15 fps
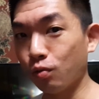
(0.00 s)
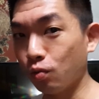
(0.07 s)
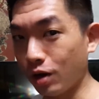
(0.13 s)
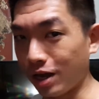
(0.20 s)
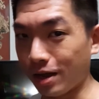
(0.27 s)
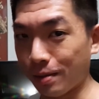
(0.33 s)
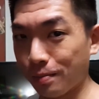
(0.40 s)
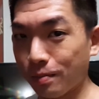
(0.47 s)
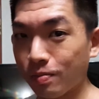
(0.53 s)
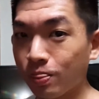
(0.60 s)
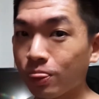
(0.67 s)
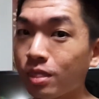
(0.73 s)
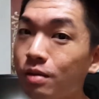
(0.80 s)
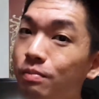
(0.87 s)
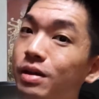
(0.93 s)
away,
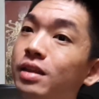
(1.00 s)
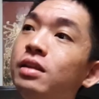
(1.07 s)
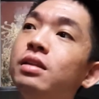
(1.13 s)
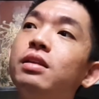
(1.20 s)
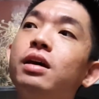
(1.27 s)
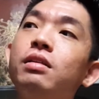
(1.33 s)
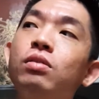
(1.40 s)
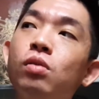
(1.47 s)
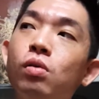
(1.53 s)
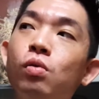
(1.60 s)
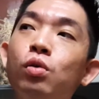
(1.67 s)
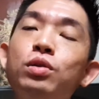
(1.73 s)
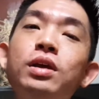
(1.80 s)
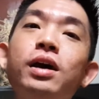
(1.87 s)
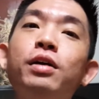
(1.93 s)
meaning that not
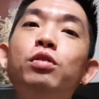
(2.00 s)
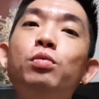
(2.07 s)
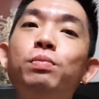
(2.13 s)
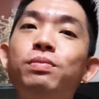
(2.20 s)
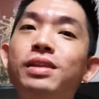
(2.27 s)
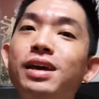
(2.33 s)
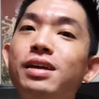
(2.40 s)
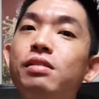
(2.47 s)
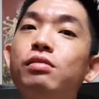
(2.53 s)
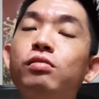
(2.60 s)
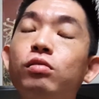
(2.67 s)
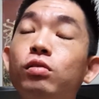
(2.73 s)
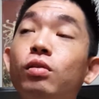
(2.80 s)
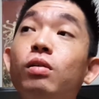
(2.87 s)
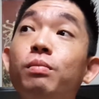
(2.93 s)
only are you taking
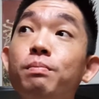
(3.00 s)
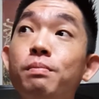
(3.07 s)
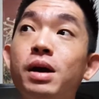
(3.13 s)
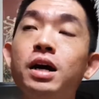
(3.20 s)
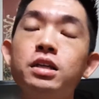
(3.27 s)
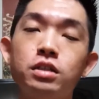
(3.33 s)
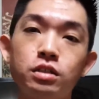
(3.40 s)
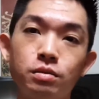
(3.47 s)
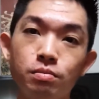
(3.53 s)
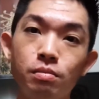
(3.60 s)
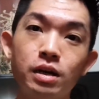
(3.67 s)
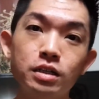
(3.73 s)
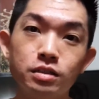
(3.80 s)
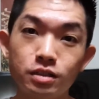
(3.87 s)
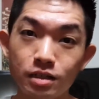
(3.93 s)
much
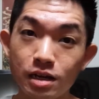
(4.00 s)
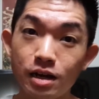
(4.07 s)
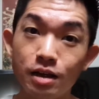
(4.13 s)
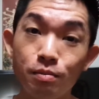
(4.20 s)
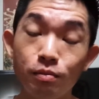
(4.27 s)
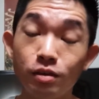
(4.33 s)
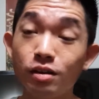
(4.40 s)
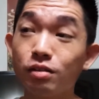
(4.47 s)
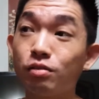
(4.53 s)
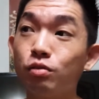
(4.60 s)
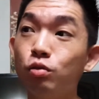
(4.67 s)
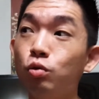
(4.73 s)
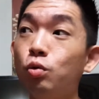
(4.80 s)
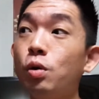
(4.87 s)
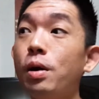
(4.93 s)
time
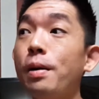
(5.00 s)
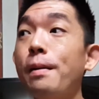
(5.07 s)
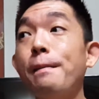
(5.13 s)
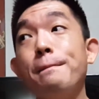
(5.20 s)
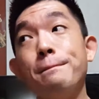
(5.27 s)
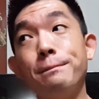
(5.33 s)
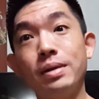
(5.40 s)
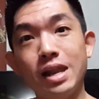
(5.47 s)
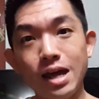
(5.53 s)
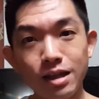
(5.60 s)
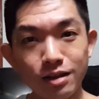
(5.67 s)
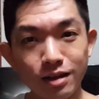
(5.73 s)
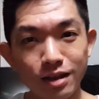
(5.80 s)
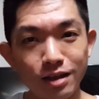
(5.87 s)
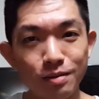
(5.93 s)
just to
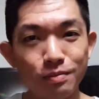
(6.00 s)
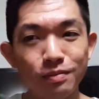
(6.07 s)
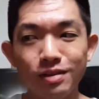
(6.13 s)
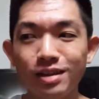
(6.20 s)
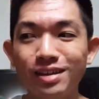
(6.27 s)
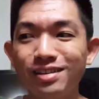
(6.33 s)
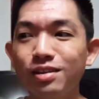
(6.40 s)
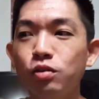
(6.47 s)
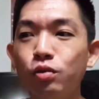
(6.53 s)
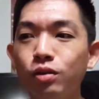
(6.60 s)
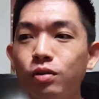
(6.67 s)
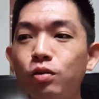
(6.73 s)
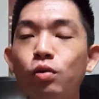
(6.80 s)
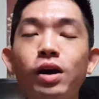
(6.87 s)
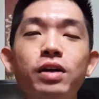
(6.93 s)
play the game,
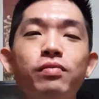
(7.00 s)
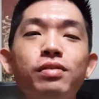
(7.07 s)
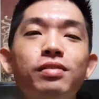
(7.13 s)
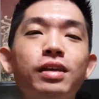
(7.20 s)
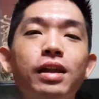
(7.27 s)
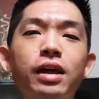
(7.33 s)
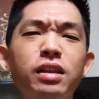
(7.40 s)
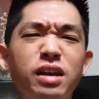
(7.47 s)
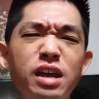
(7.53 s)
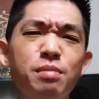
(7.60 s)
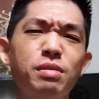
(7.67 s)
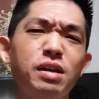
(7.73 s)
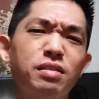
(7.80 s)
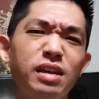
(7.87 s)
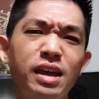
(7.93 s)
you can't even say like the
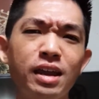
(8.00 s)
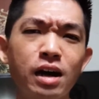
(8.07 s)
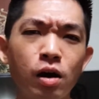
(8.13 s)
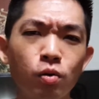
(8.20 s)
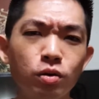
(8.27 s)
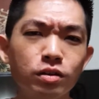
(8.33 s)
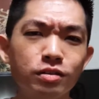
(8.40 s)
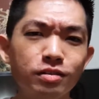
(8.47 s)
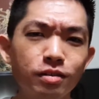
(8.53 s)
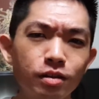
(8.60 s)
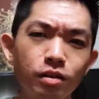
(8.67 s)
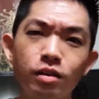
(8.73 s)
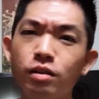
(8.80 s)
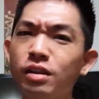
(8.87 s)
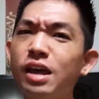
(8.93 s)
game takes 8 hours.
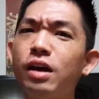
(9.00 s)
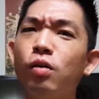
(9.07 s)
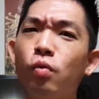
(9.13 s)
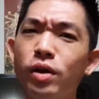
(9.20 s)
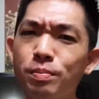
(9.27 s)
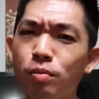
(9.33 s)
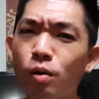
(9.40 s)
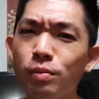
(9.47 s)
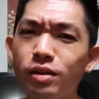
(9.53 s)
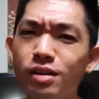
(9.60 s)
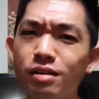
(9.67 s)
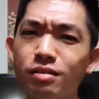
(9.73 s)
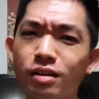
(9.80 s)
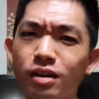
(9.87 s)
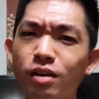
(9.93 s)
The takeaway probably
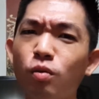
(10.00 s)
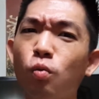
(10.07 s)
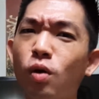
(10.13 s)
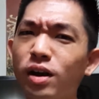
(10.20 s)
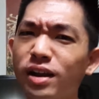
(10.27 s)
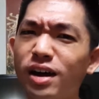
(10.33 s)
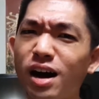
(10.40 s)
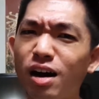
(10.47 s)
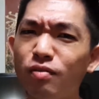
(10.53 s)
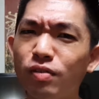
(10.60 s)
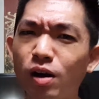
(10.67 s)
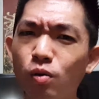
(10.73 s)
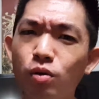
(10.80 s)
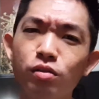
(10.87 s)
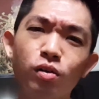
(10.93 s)
takes another
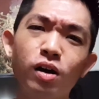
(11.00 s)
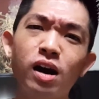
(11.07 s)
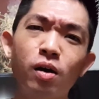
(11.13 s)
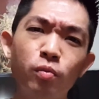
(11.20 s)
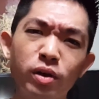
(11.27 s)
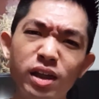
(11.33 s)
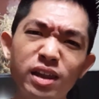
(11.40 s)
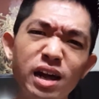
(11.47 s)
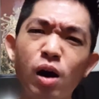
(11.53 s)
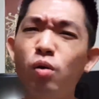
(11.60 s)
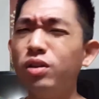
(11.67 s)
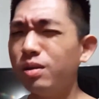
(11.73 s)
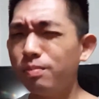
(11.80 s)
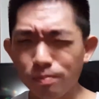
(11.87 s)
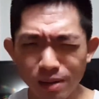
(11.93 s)
1.5 hours or an
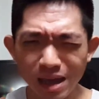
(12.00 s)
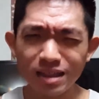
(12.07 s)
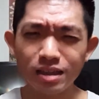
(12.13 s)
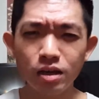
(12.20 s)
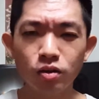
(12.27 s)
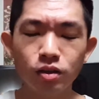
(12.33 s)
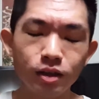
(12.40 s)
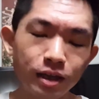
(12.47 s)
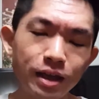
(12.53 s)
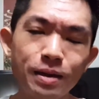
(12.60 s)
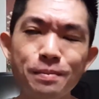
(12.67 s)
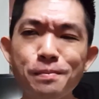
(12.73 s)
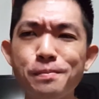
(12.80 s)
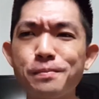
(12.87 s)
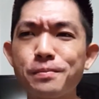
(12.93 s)
hour depending on the
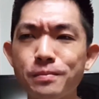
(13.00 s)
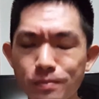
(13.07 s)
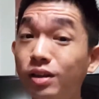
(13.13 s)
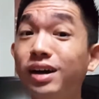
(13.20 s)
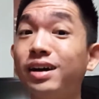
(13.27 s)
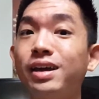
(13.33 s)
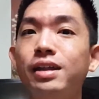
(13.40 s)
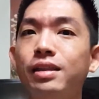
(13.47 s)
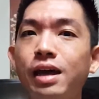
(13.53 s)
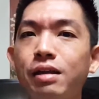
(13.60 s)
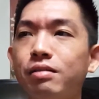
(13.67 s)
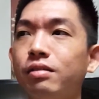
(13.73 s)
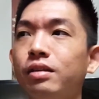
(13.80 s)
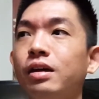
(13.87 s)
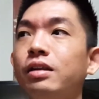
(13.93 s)
game. So again,
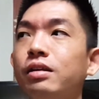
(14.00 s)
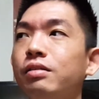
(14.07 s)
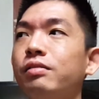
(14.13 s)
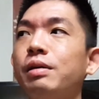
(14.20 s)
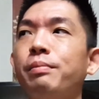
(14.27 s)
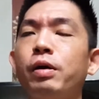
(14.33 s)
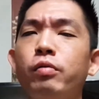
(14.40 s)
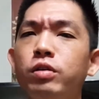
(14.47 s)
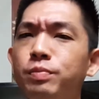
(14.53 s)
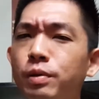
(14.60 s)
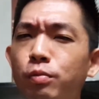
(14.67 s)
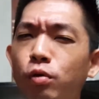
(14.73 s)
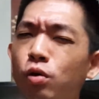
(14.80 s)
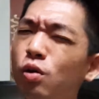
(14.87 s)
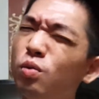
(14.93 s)
that's another setback which
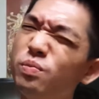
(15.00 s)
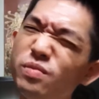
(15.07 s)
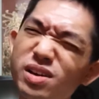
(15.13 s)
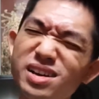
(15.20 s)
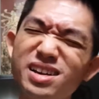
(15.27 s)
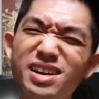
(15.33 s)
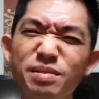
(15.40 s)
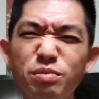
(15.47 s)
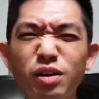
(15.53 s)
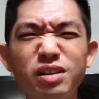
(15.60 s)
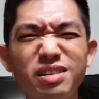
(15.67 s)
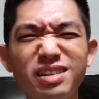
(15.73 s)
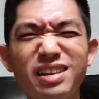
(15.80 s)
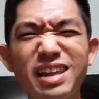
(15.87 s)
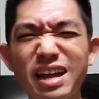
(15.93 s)
people go, man, I'm
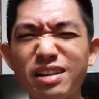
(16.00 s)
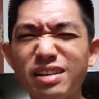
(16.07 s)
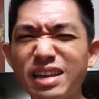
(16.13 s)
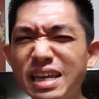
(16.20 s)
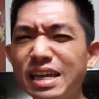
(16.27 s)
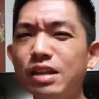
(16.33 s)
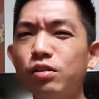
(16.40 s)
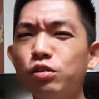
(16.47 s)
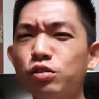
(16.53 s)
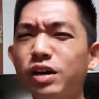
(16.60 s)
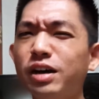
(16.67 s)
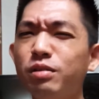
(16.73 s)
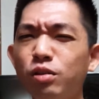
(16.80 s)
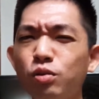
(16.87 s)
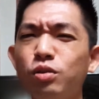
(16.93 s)
not that keen to
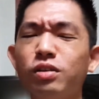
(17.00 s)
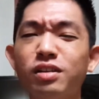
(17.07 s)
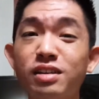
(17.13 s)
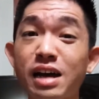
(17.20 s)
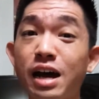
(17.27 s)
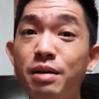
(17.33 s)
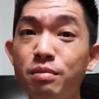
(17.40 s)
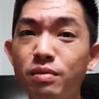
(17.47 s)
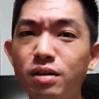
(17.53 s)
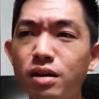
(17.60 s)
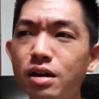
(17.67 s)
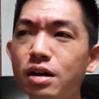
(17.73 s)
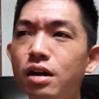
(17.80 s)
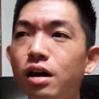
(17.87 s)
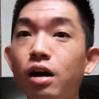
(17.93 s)
try it due to the time
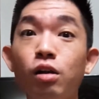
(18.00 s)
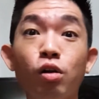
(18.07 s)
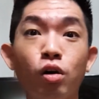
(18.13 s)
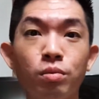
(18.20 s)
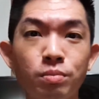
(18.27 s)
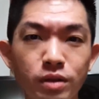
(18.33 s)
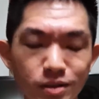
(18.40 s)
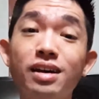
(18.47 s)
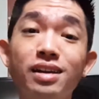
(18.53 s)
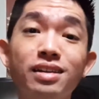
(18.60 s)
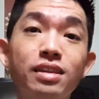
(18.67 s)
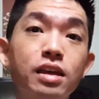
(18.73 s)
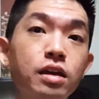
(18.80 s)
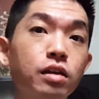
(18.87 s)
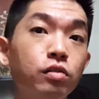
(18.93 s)
allotment. The
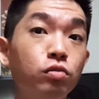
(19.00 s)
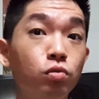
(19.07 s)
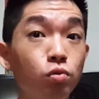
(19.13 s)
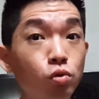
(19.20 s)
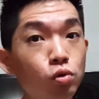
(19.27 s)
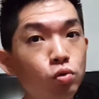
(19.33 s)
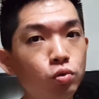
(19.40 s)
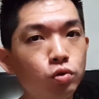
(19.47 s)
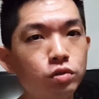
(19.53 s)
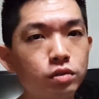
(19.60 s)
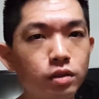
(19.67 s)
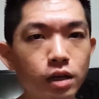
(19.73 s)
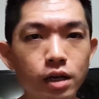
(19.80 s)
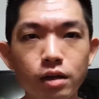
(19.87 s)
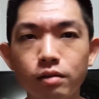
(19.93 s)
other thing is
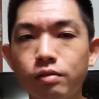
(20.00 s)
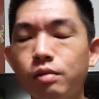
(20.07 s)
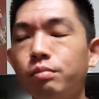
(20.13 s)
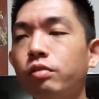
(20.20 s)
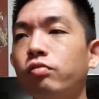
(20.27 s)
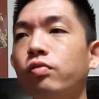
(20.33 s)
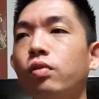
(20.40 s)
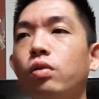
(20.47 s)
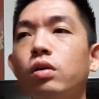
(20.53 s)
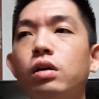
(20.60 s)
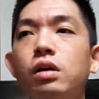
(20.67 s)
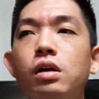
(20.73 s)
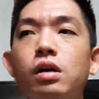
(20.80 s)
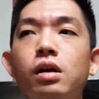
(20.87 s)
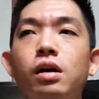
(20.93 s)
rules, like I said before.
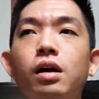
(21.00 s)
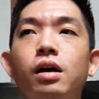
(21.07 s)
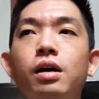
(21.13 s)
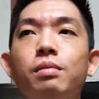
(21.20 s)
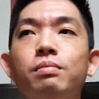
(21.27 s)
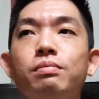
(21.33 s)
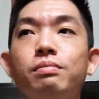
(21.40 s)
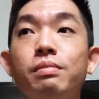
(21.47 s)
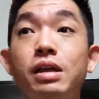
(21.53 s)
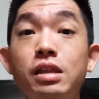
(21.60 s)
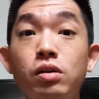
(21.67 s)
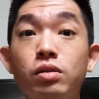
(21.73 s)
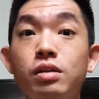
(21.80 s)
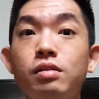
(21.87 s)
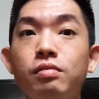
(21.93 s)

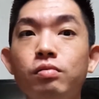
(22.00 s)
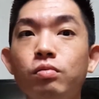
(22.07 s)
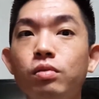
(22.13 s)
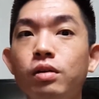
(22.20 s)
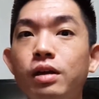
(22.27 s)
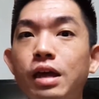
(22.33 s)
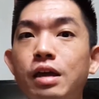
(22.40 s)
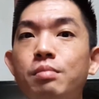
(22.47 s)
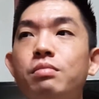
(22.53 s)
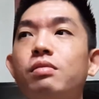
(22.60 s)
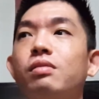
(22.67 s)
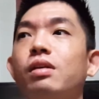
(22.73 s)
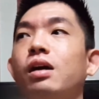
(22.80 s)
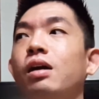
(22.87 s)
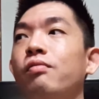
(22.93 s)
Many of these
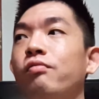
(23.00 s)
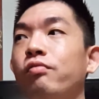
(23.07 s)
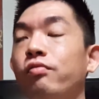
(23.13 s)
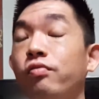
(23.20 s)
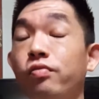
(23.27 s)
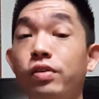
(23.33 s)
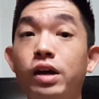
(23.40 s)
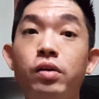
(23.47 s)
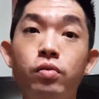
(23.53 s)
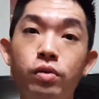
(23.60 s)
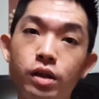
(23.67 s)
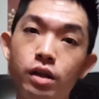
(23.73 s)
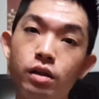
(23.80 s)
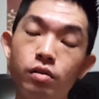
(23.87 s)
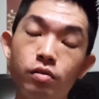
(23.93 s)
games are
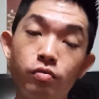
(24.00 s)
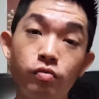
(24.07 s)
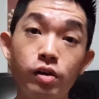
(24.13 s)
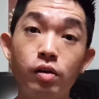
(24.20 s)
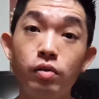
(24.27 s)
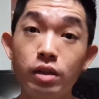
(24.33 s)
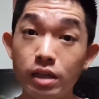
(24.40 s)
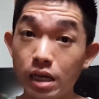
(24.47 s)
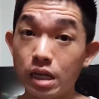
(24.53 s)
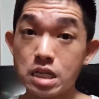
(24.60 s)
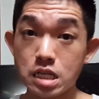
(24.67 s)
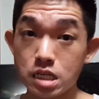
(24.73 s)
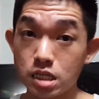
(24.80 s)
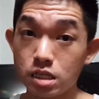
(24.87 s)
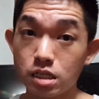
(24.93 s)
very
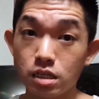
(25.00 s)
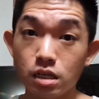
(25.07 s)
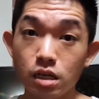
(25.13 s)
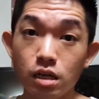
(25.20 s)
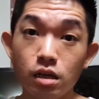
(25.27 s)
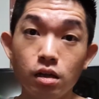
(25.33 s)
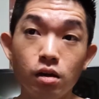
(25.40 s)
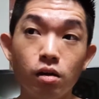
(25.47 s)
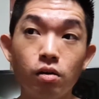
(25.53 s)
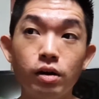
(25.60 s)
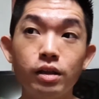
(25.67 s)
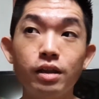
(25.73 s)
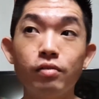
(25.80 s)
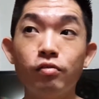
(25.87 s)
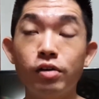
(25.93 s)
dense.
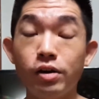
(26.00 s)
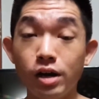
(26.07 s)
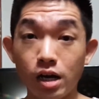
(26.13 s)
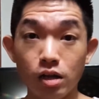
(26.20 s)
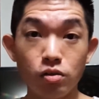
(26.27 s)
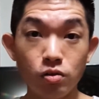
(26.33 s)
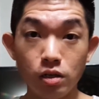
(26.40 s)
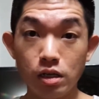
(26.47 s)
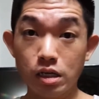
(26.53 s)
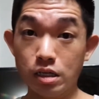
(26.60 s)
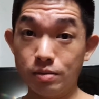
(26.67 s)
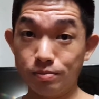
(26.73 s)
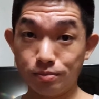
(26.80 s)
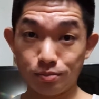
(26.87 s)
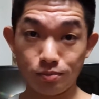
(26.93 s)
Alright, they're very hard to
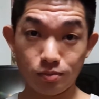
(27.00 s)
learn.